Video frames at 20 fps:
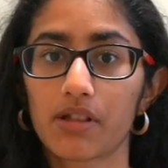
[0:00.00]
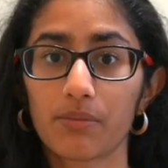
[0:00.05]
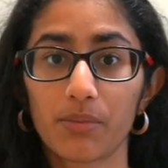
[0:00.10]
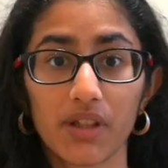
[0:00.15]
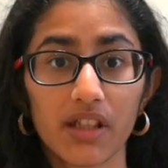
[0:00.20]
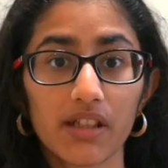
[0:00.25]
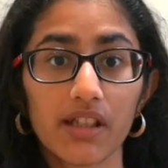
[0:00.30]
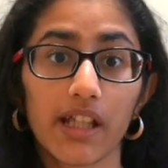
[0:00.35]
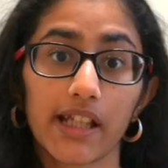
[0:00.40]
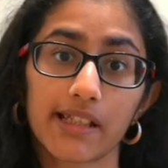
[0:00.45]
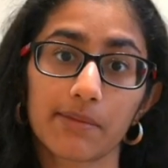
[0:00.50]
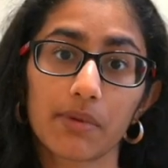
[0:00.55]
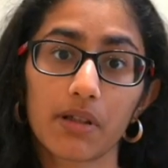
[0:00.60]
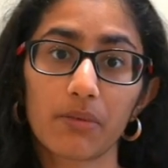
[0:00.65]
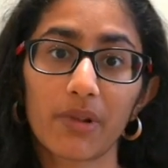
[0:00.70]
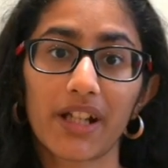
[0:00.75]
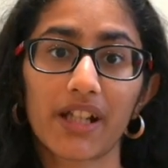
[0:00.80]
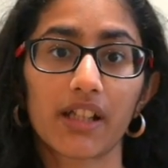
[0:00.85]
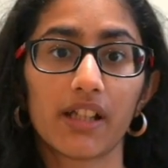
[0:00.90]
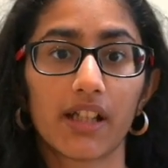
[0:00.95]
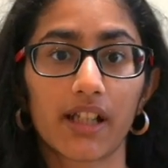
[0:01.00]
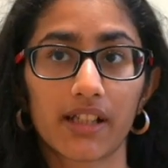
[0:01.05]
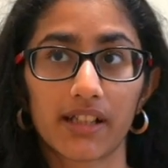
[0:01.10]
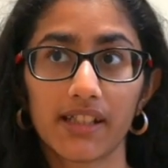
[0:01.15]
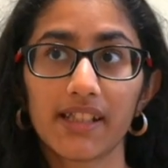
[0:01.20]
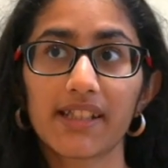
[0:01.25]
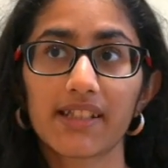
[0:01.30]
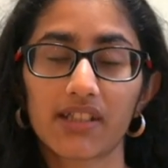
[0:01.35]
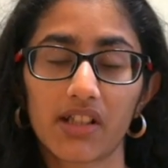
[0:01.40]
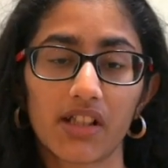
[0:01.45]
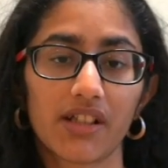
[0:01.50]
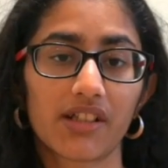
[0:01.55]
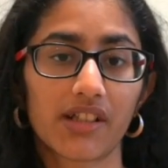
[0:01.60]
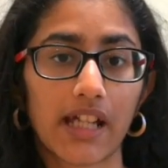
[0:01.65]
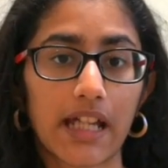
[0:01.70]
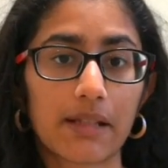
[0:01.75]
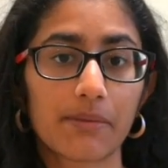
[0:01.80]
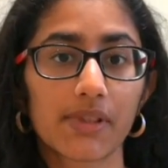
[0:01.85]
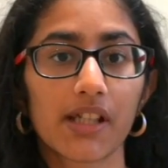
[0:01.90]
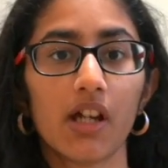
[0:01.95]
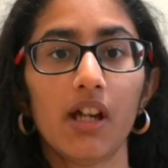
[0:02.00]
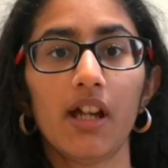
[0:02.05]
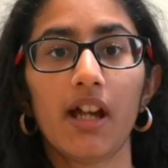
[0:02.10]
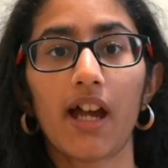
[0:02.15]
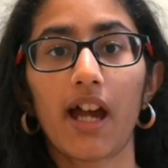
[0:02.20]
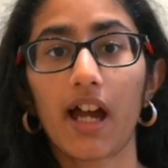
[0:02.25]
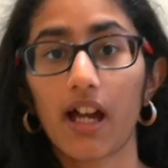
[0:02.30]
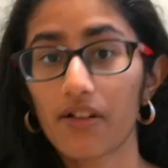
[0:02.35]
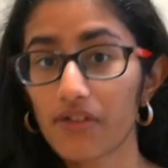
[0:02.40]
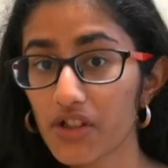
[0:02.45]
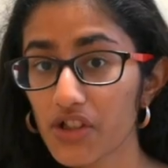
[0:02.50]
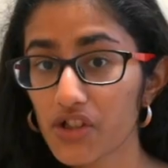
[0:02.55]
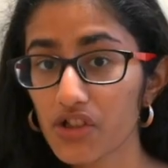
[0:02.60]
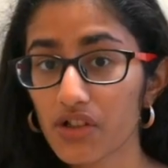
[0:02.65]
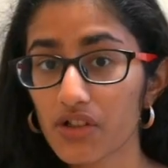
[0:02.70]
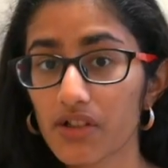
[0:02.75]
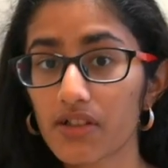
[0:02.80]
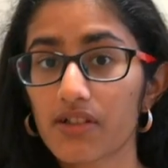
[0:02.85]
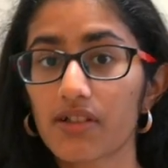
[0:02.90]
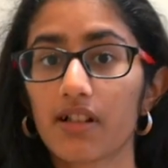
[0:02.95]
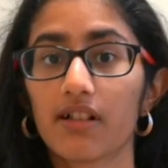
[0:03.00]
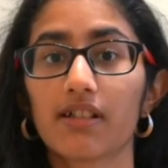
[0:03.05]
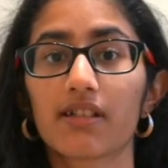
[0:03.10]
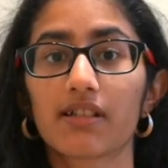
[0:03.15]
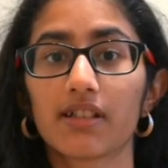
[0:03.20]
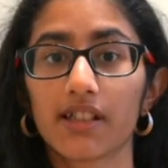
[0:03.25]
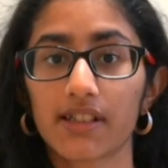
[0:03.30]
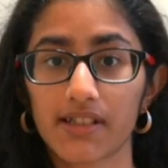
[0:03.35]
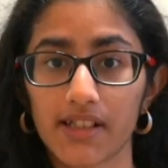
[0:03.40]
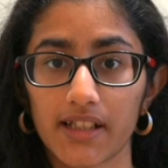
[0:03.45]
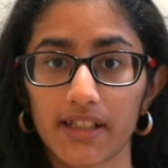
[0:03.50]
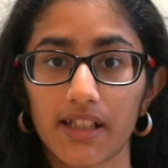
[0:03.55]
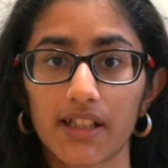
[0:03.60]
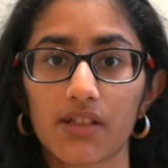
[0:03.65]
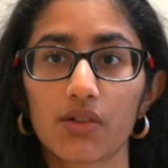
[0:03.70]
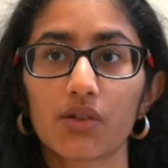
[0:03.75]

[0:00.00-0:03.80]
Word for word: repeat the experiment at least three times, average the results, things like that.